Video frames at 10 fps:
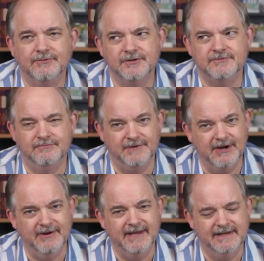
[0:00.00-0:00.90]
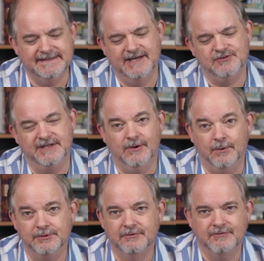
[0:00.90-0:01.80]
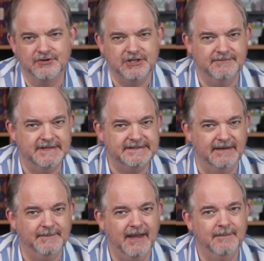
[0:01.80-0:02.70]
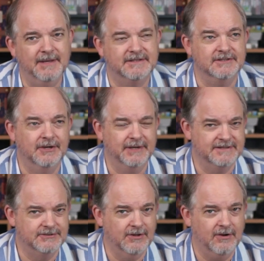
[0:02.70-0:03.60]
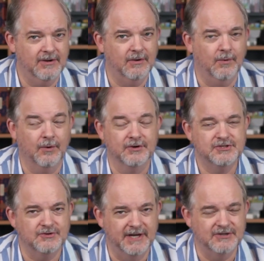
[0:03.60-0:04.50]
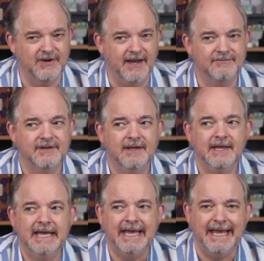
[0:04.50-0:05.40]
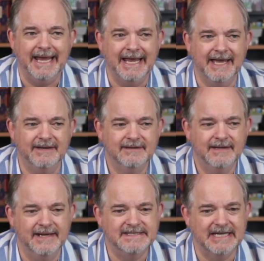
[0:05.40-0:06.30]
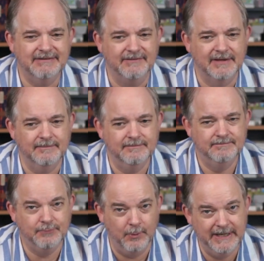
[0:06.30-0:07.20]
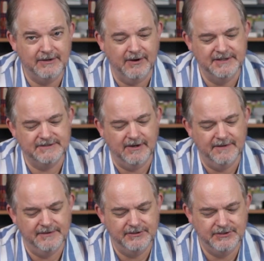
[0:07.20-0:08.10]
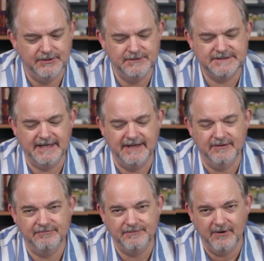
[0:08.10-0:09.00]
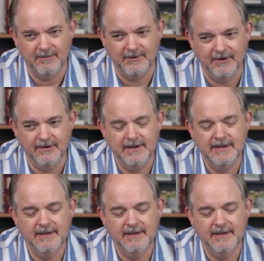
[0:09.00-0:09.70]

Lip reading: first variant is actually an older version of the same game. It's known as Dog or Straight Draft, and instead of having point cards on the deuce and the farmer,